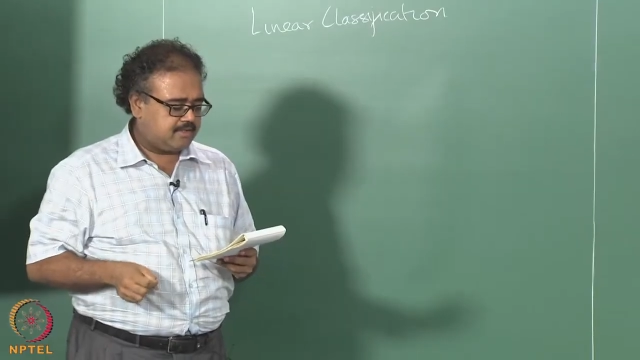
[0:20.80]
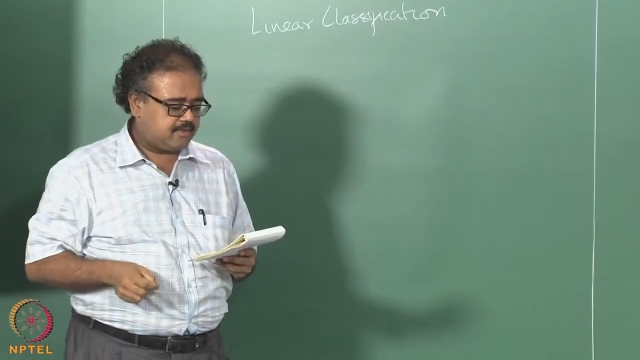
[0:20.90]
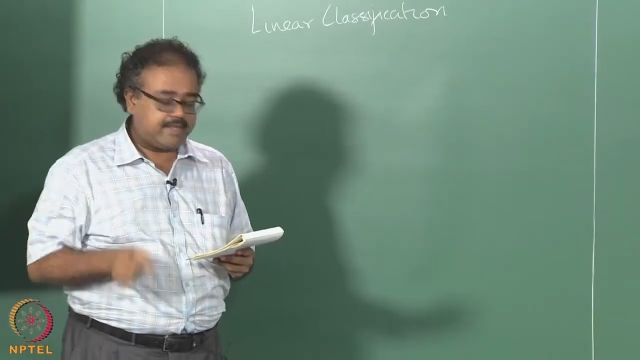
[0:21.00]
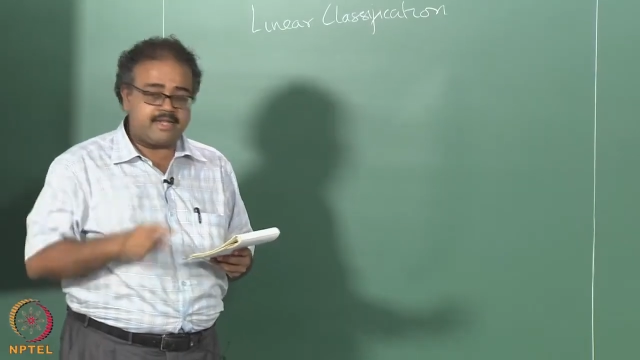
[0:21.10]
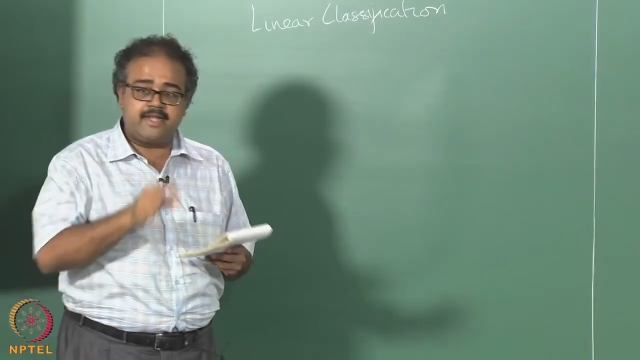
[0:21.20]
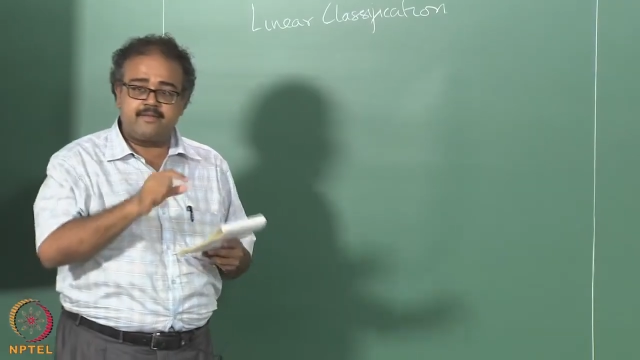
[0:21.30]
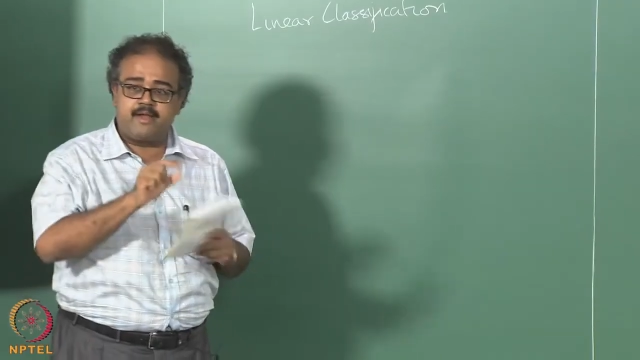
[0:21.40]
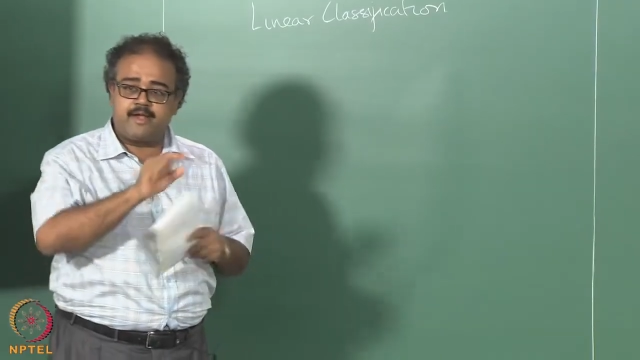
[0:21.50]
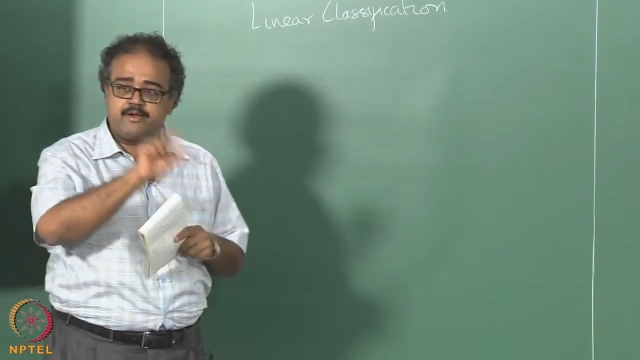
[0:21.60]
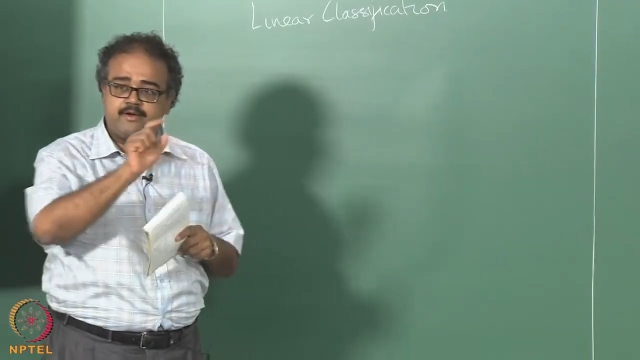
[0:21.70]
quickly
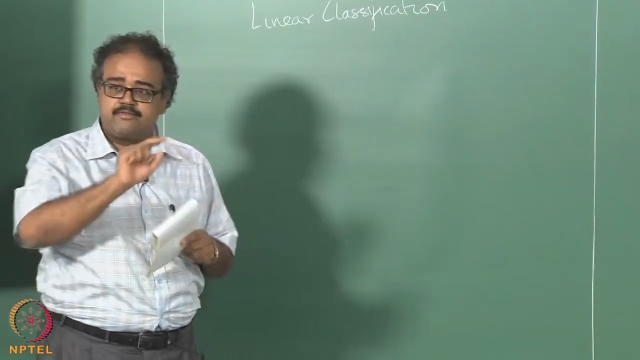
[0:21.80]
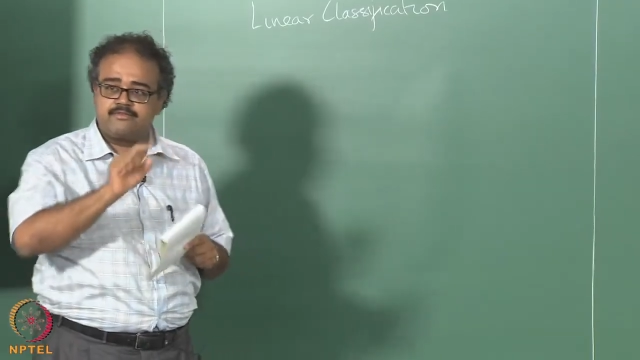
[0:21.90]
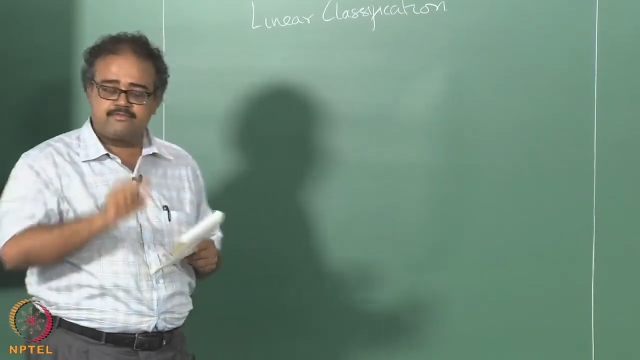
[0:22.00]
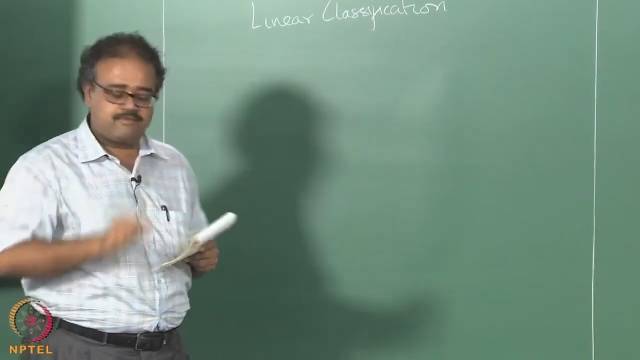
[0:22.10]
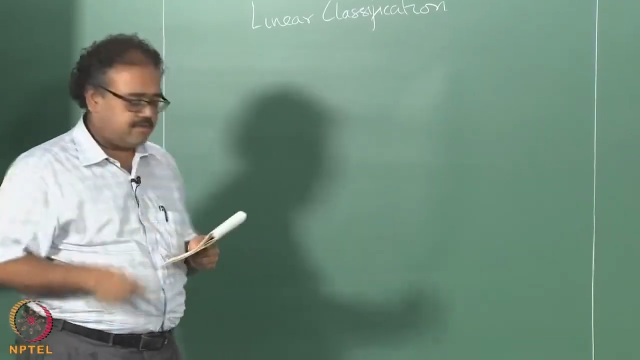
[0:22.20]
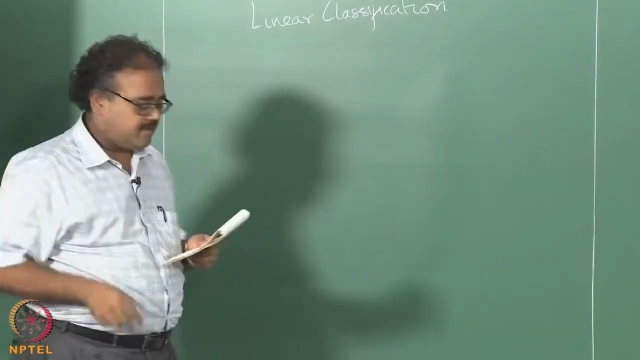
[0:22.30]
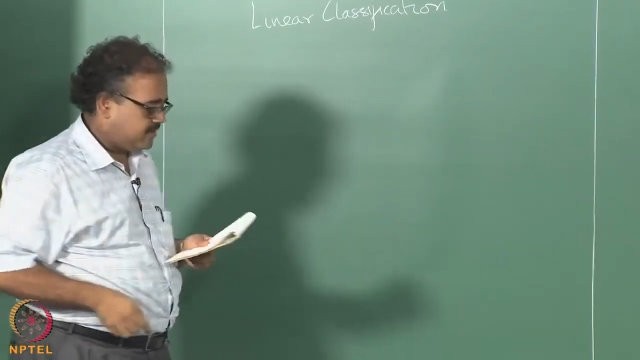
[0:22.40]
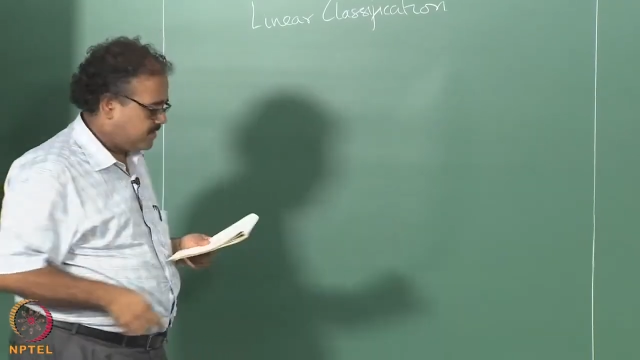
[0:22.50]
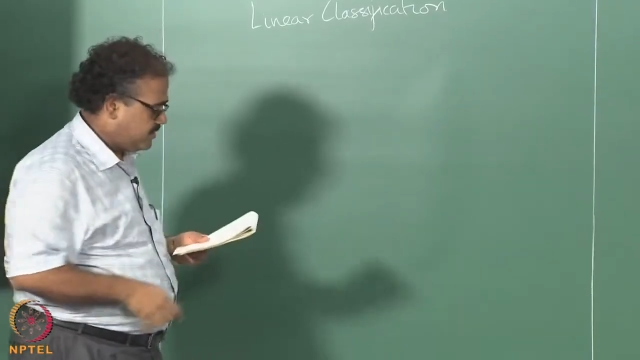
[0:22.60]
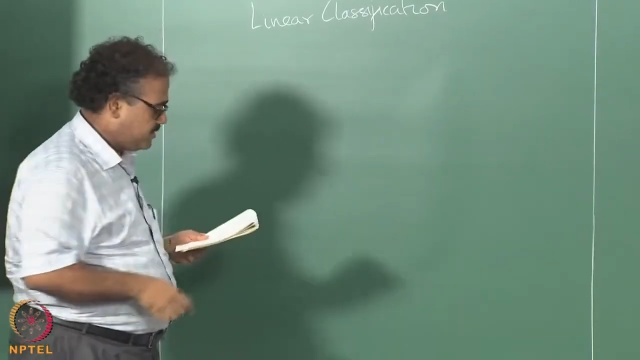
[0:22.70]
remind you of
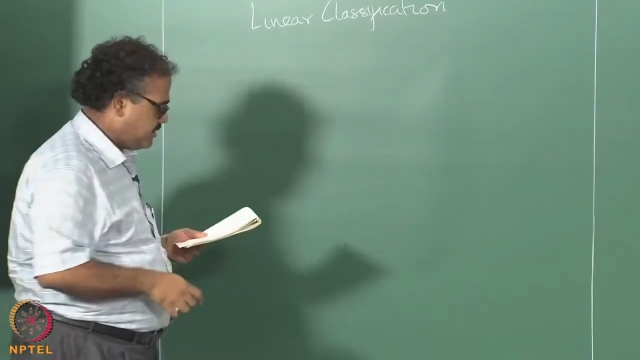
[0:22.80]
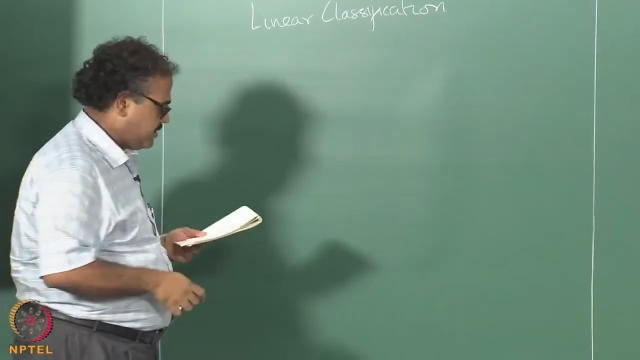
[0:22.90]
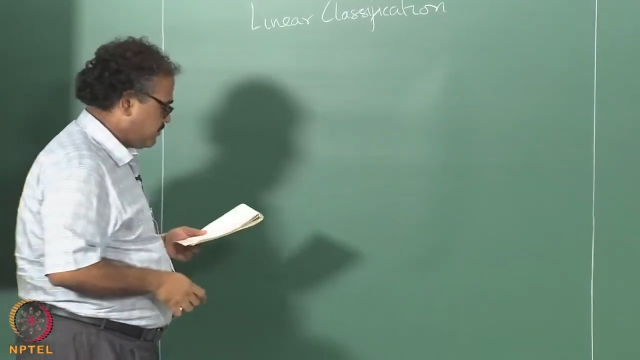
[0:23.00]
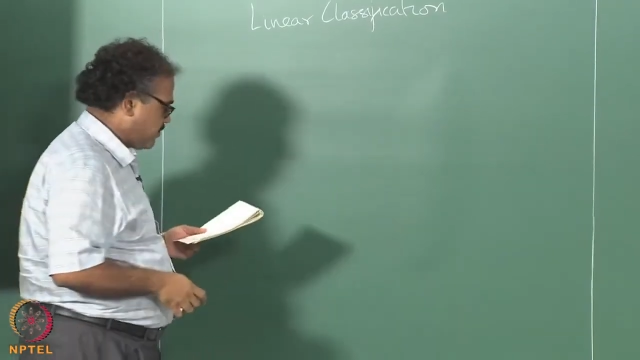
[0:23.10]
the